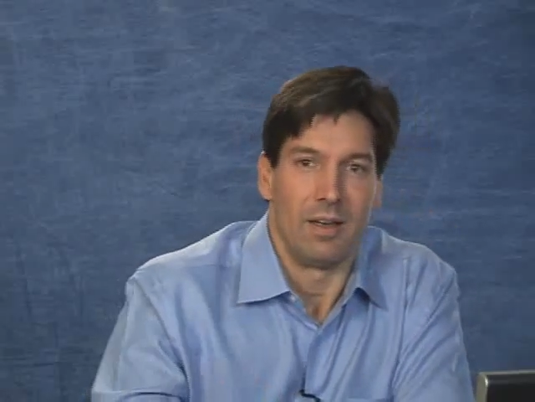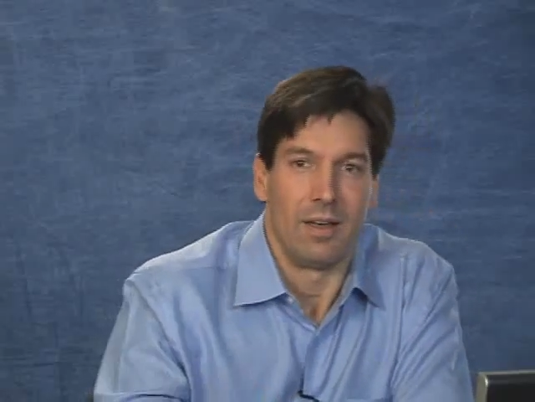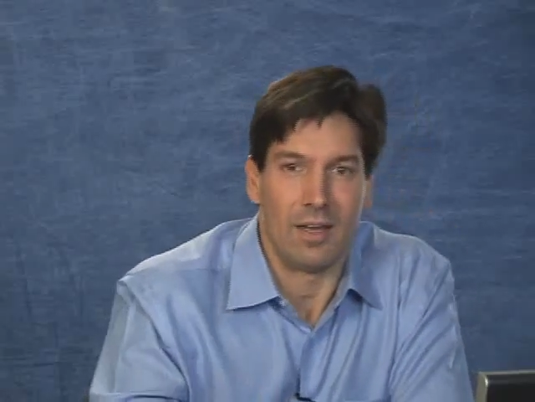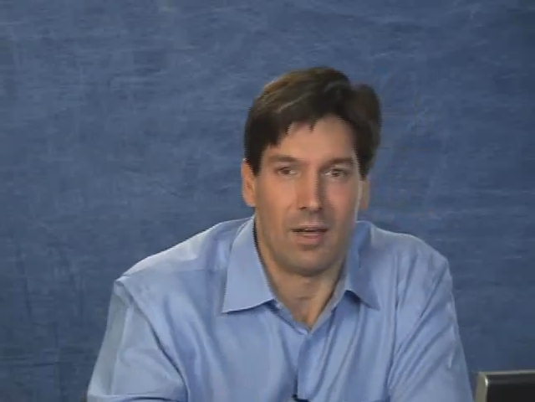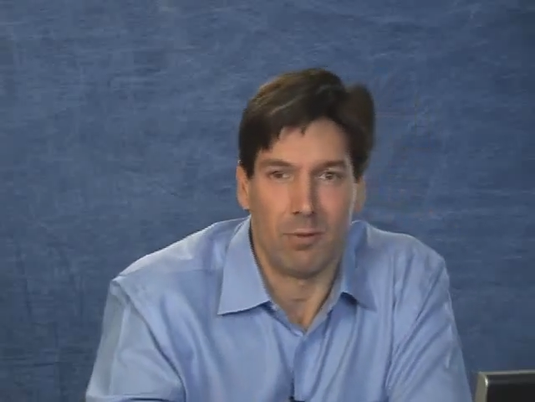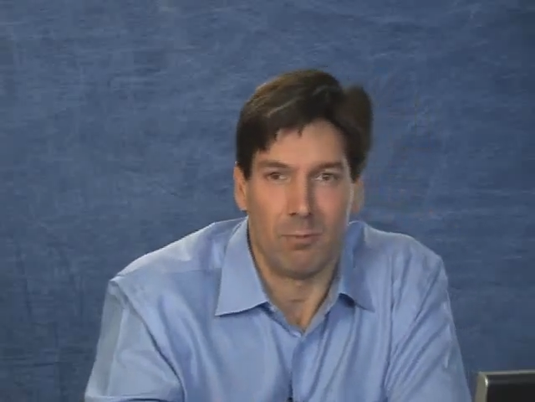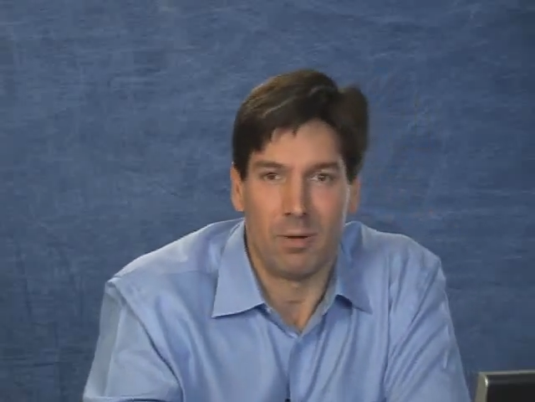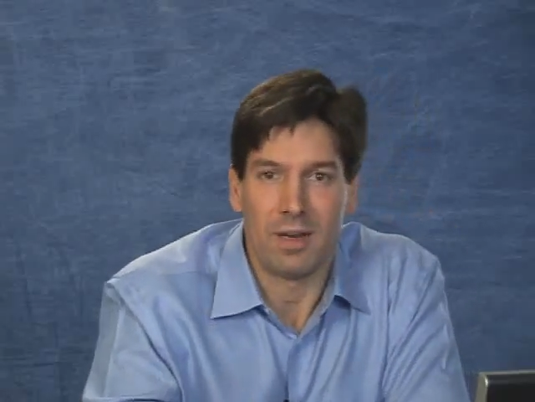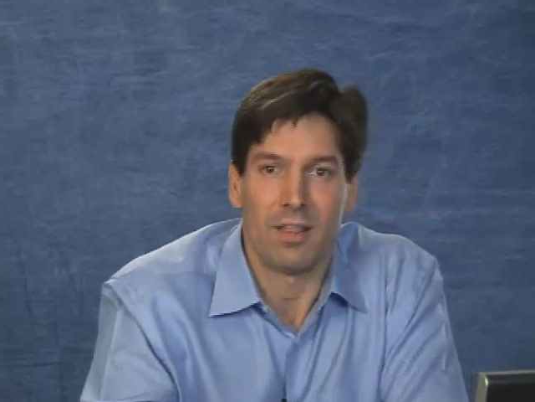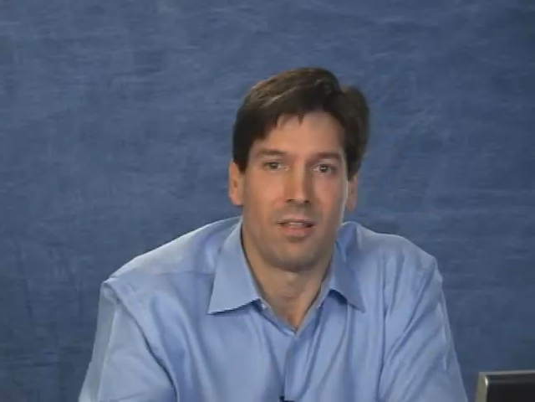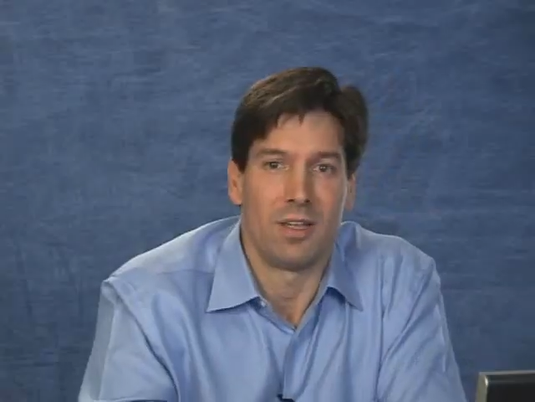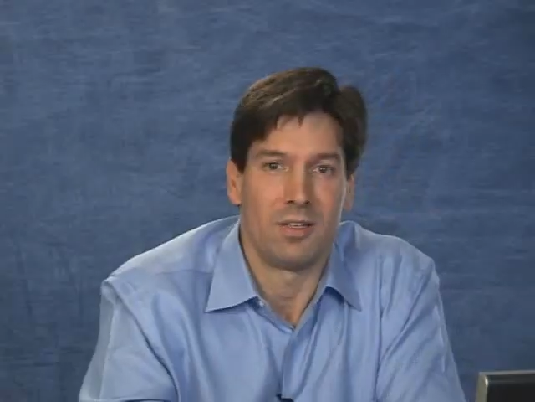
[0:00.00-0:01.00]
Now, one
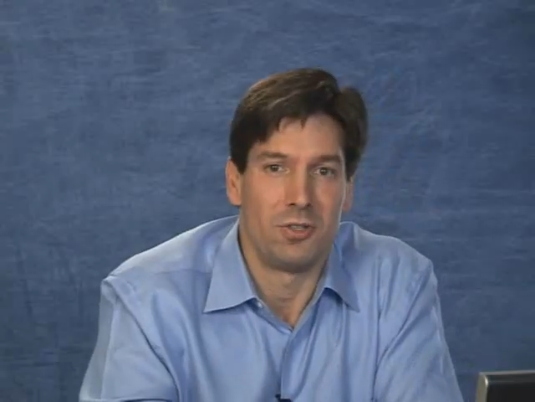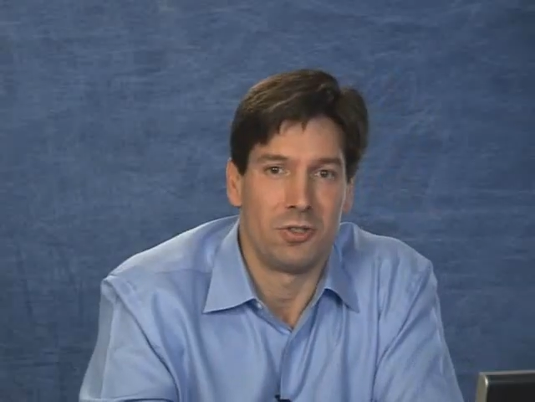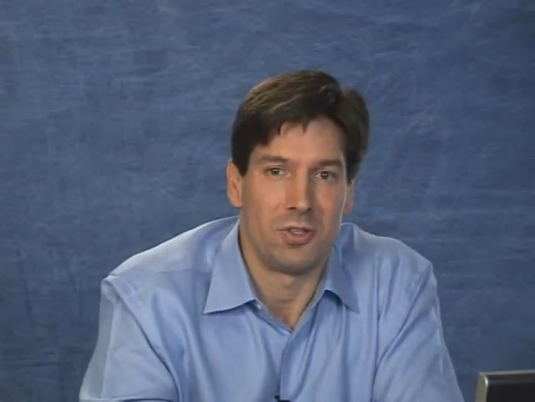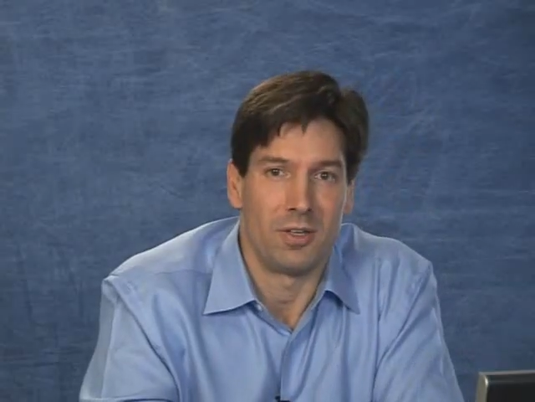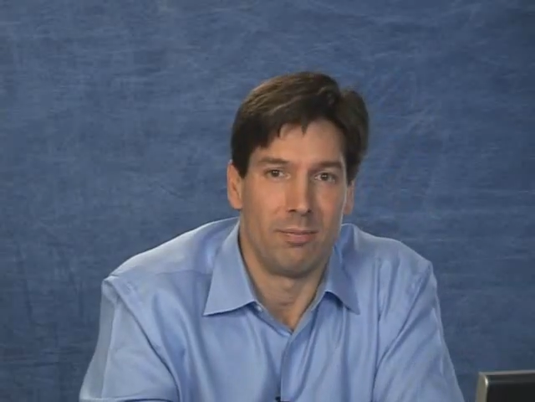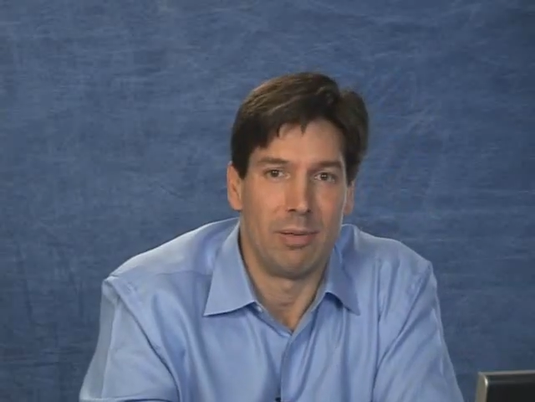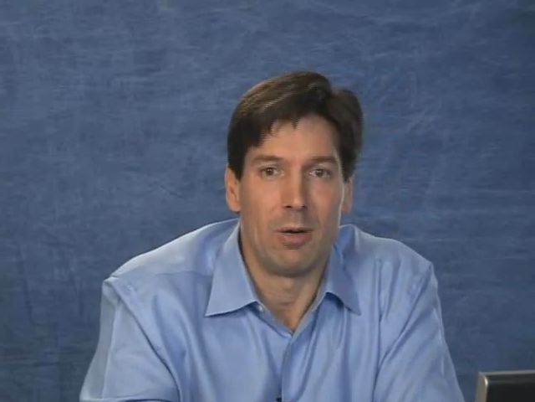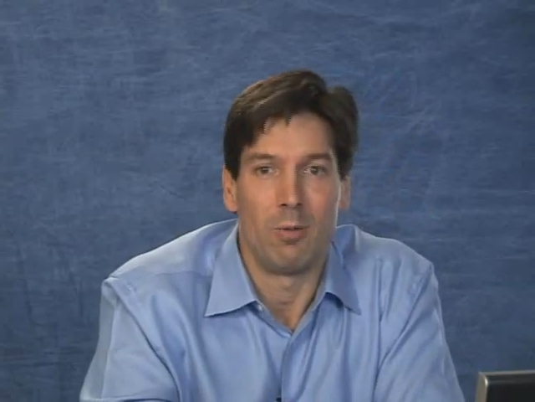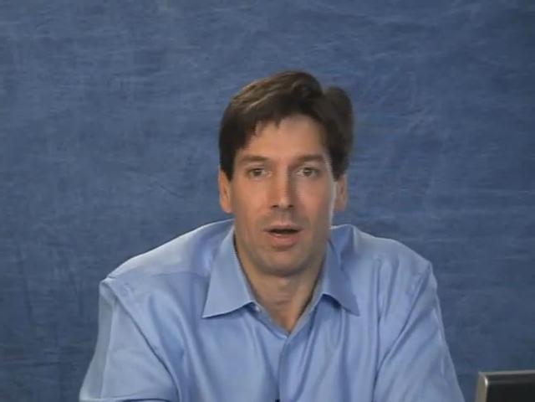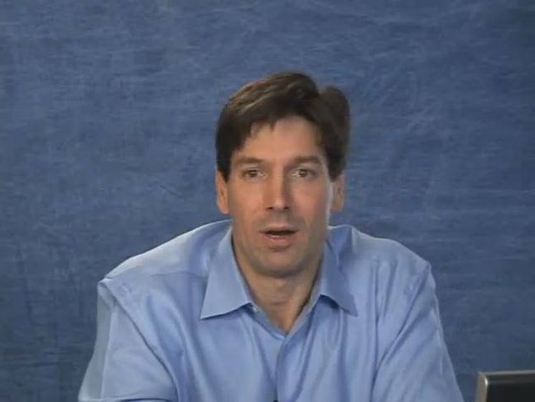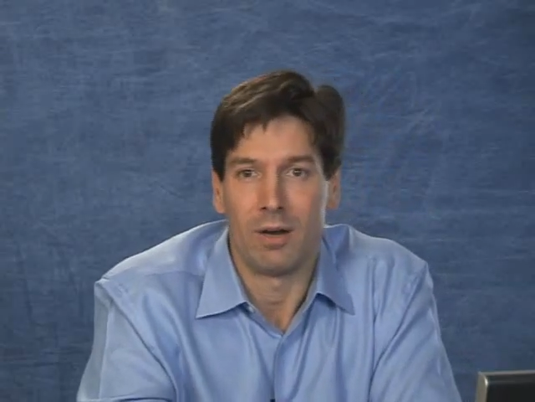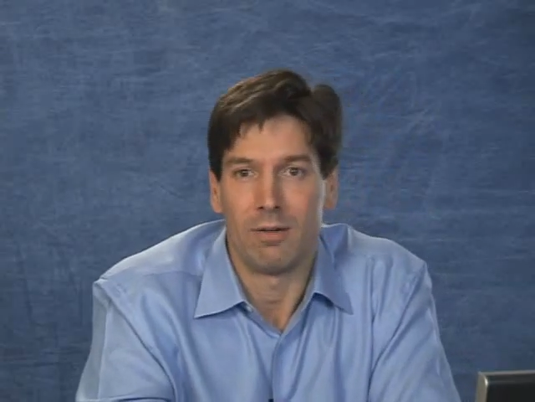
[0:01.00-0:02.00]
of the things you should be
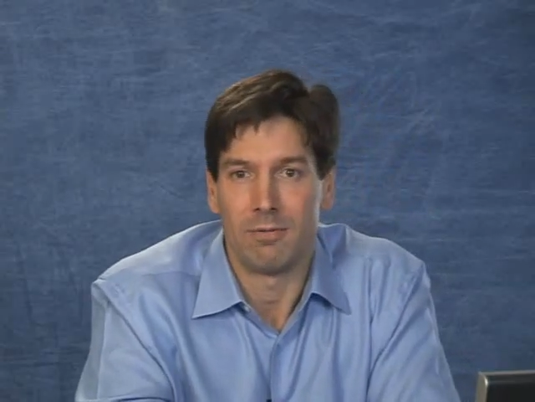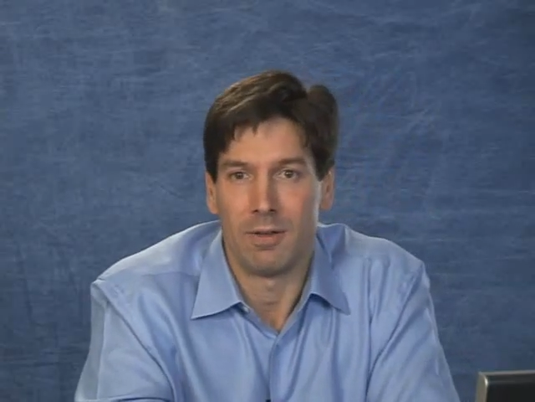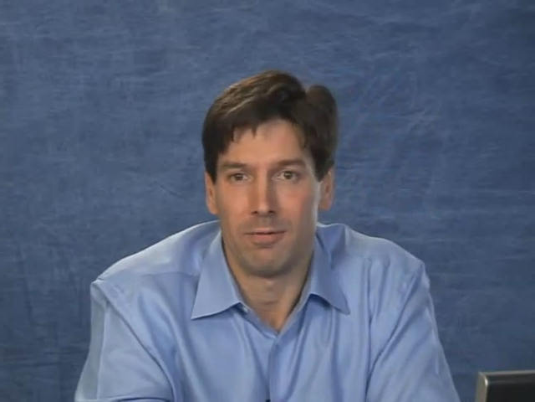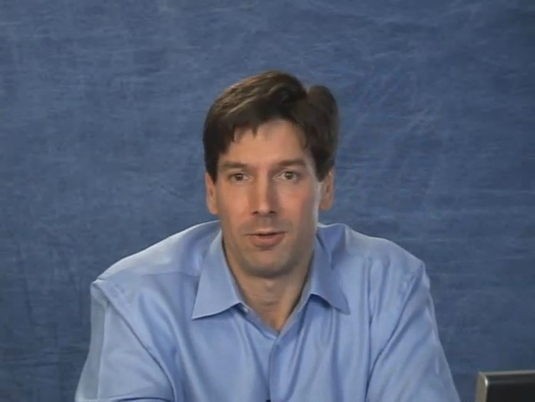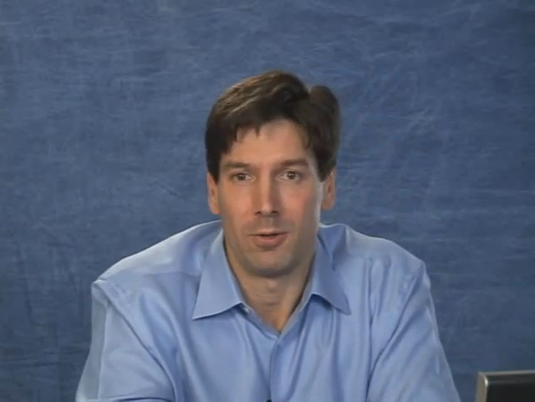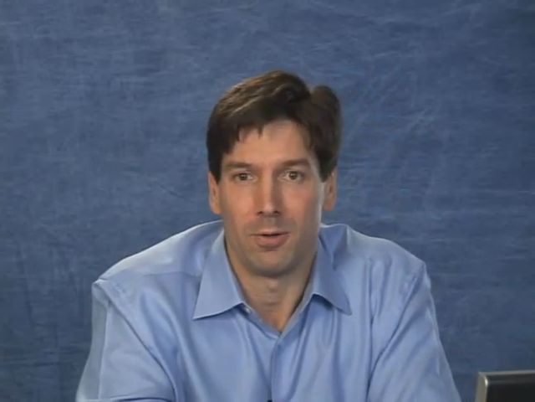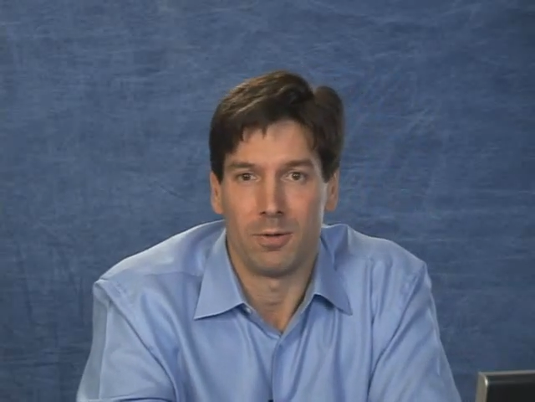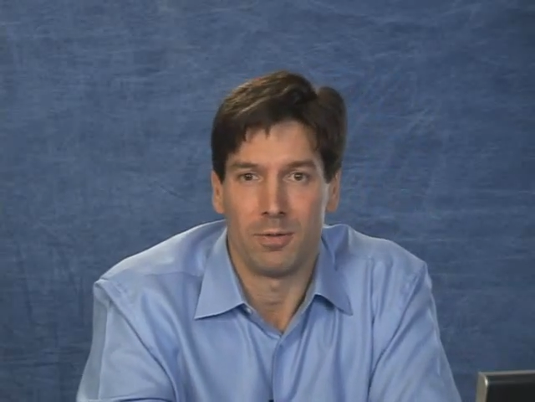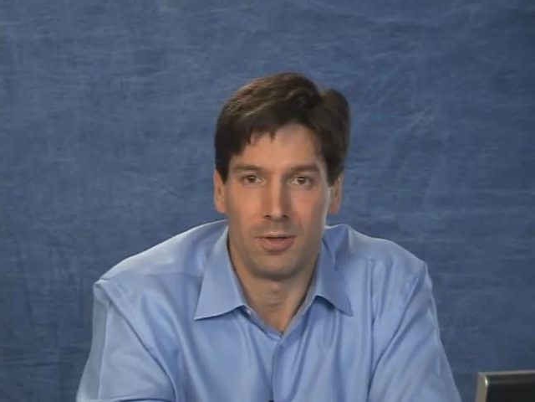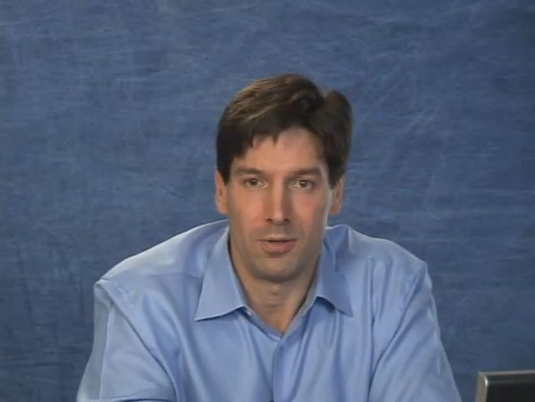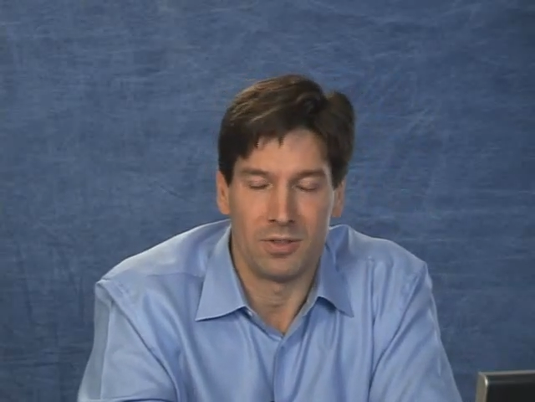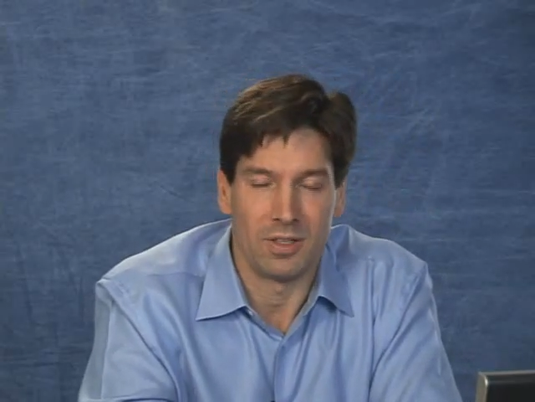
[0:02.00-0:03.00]
aware of if you're
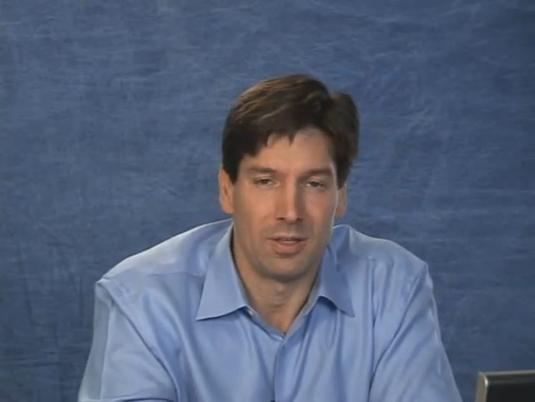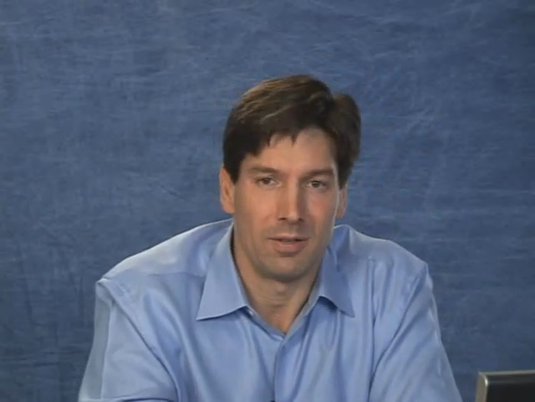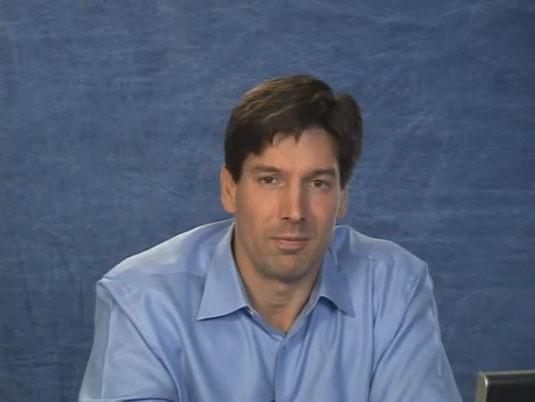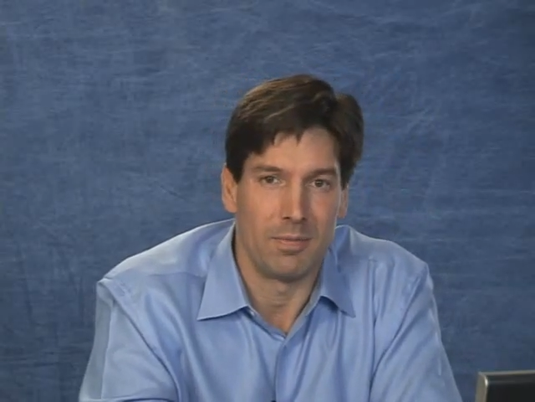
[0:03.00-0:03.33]
using